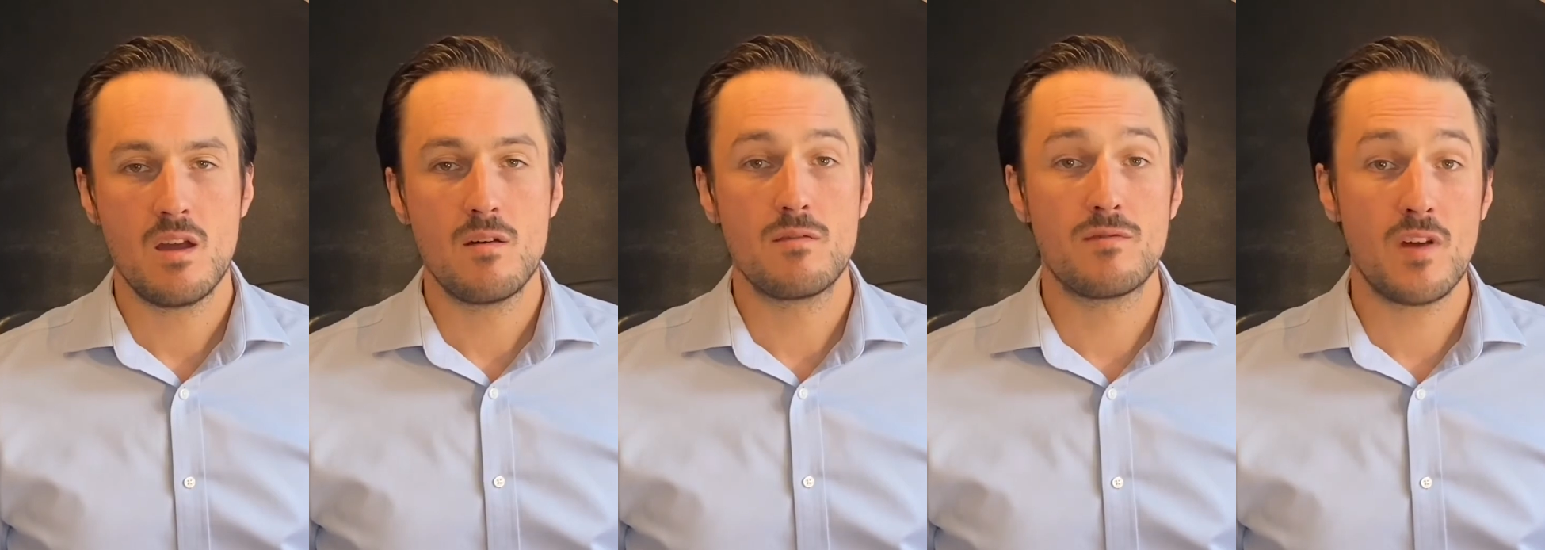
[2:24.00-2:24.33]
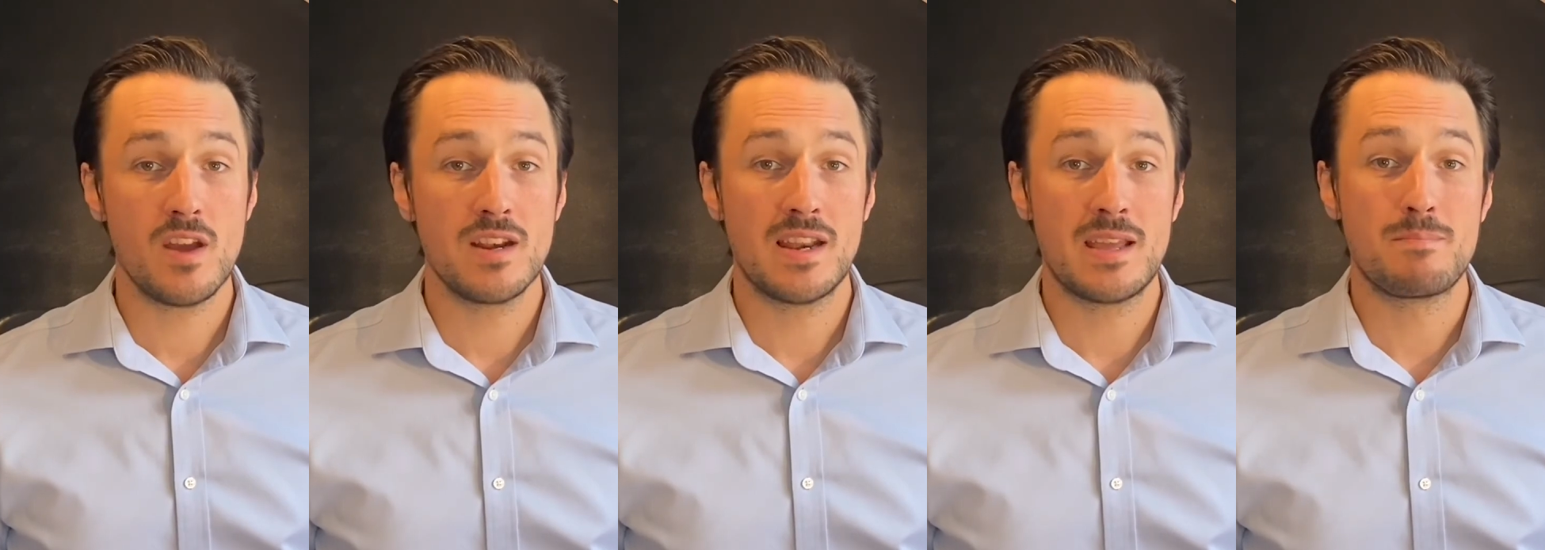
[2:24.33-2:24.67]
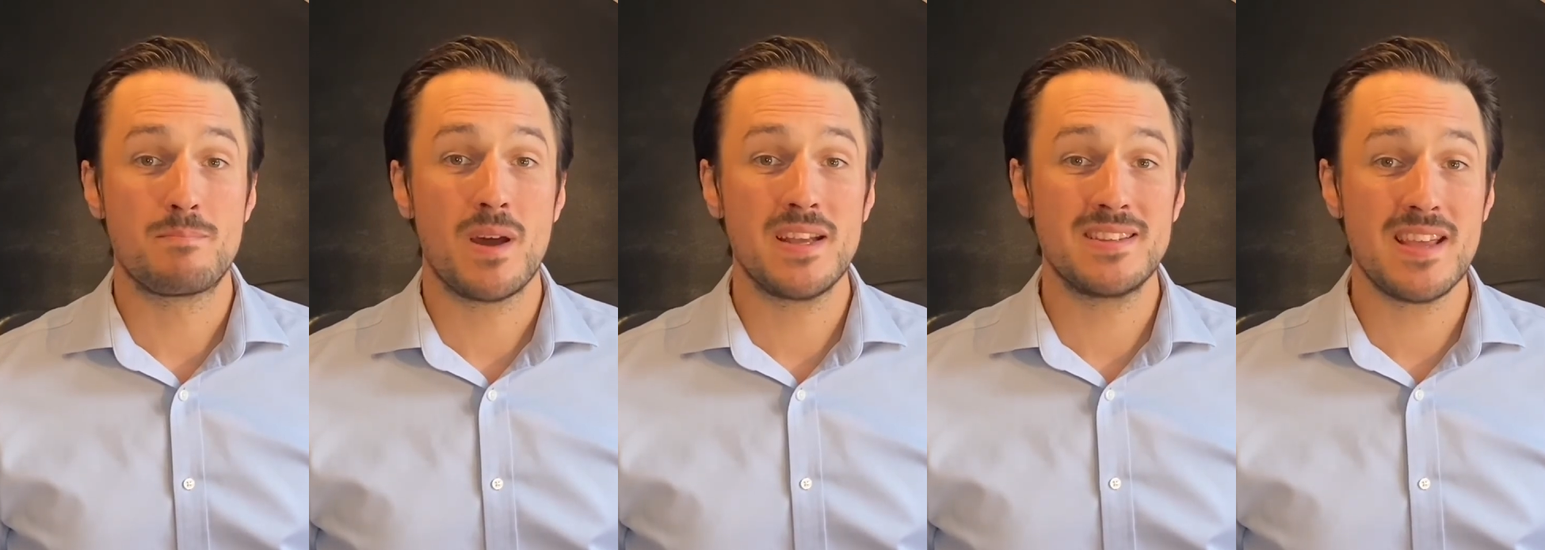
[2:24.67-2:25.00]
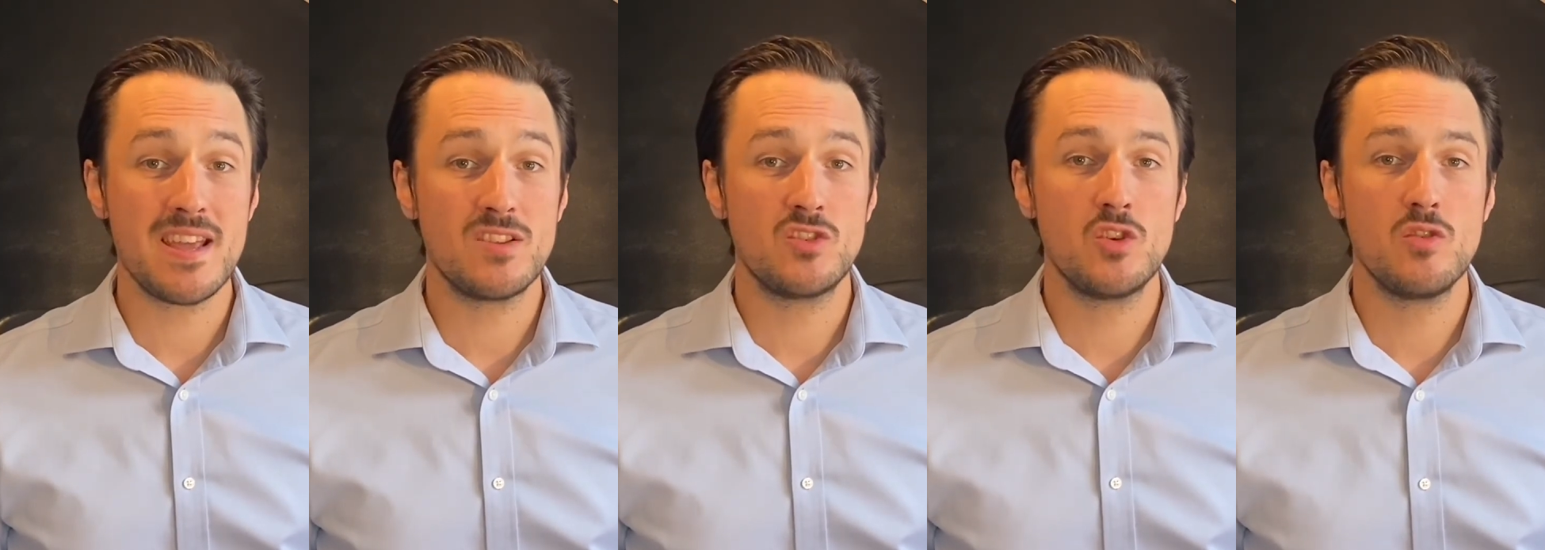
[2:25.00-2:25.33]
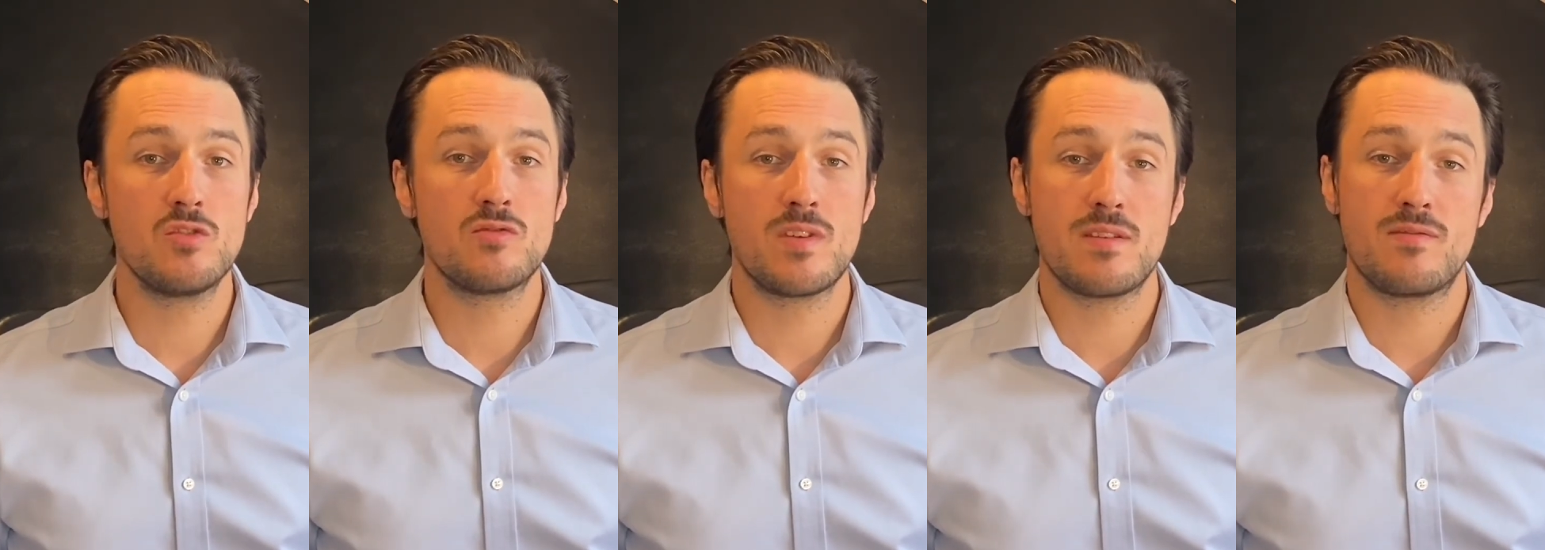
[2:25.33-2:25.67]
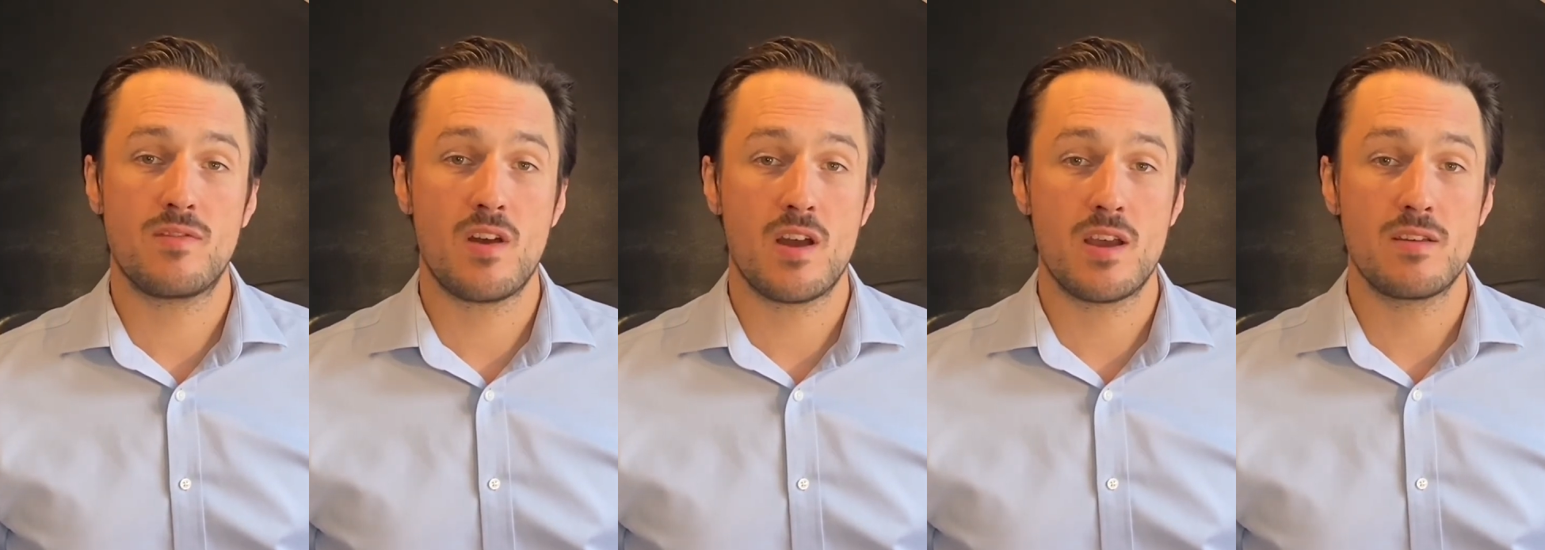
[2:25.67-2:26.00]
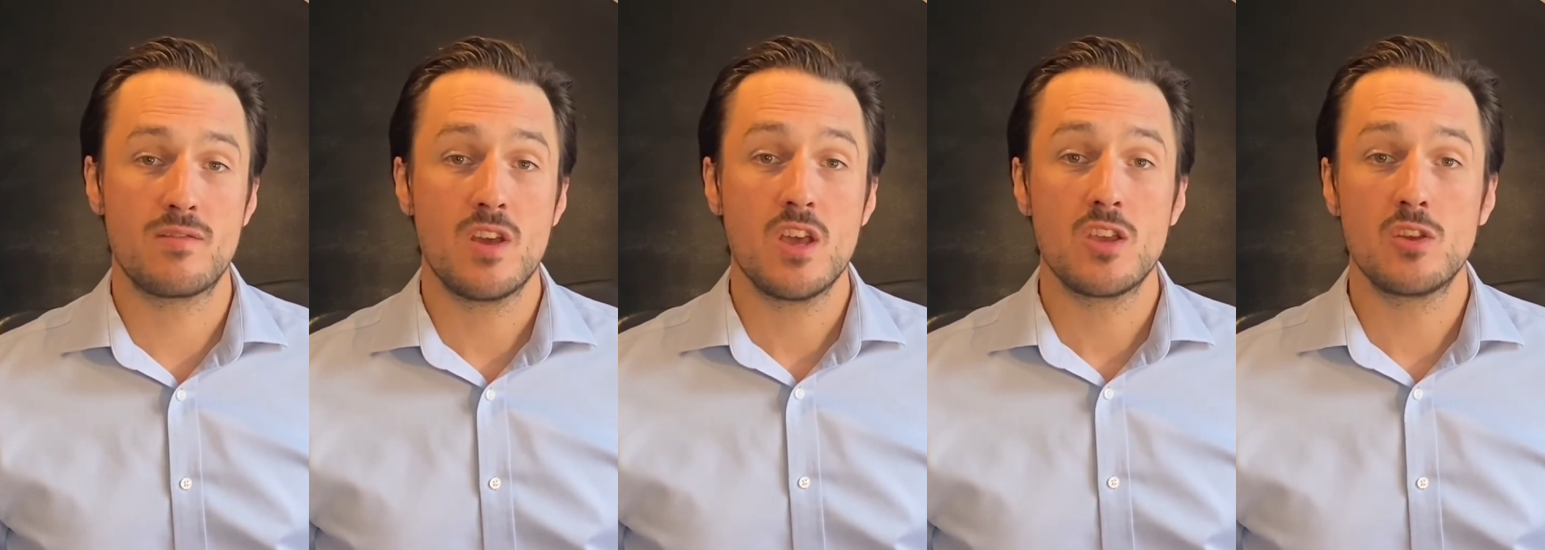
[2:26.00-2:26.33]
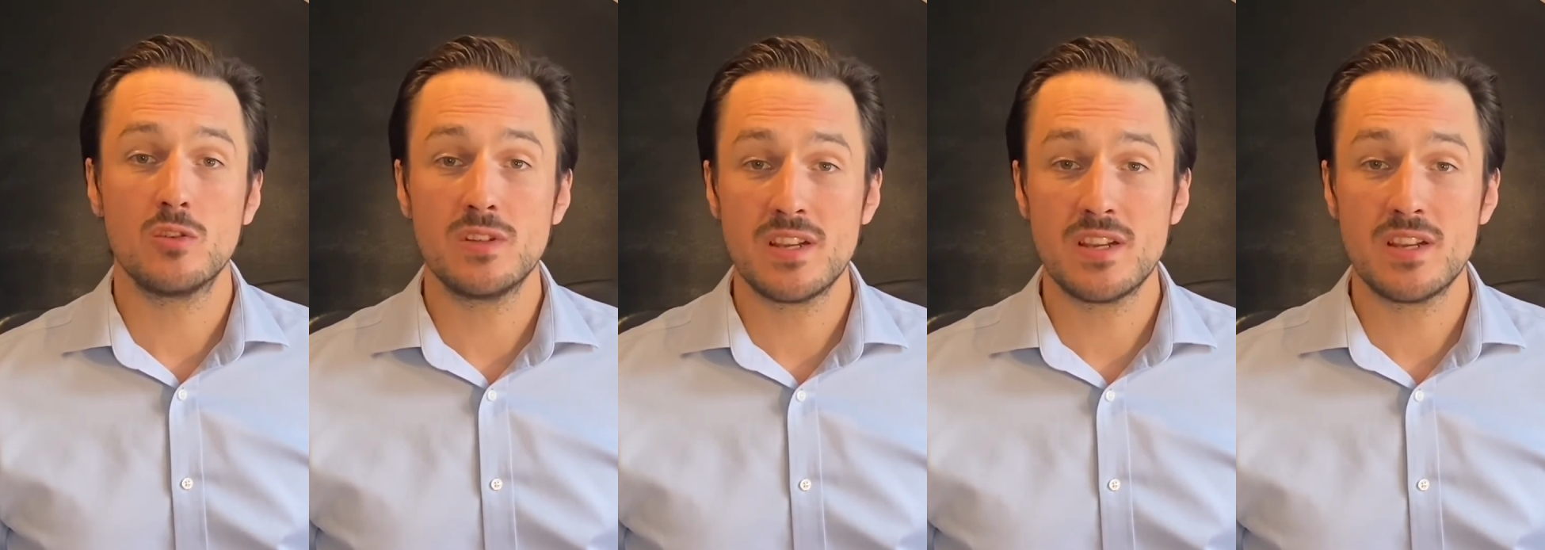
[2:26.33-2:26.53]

Finally, by day 235, you'll need a